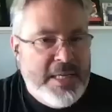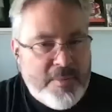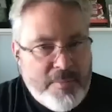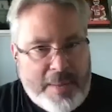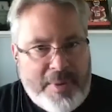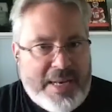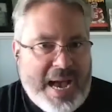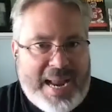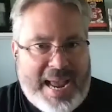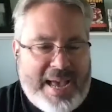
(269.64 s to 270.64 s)
maybe
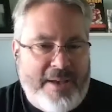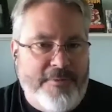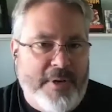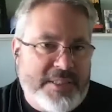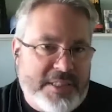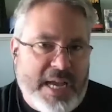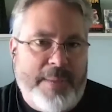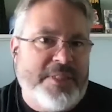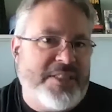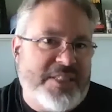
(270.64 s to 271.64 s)
not have
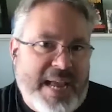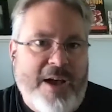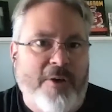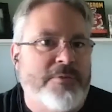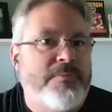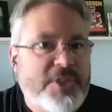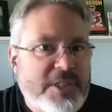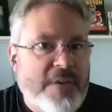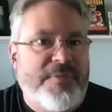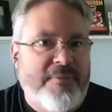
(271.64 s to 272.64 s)
assignment sound
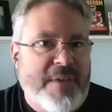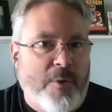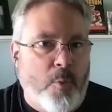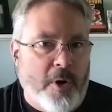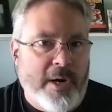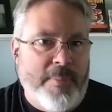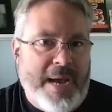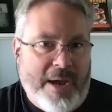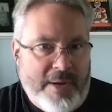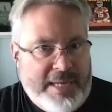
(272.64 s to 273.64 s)
stuff they've got to yep. worry
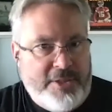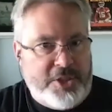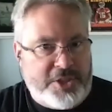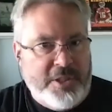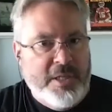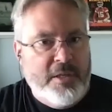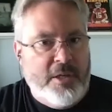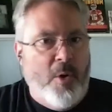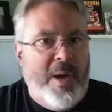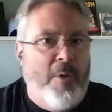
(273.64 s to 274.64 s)
about and just
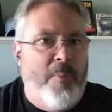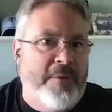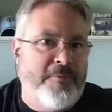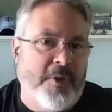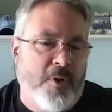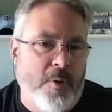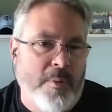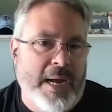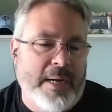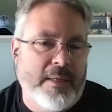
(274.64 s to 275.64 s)
go hell bent for the quarterback.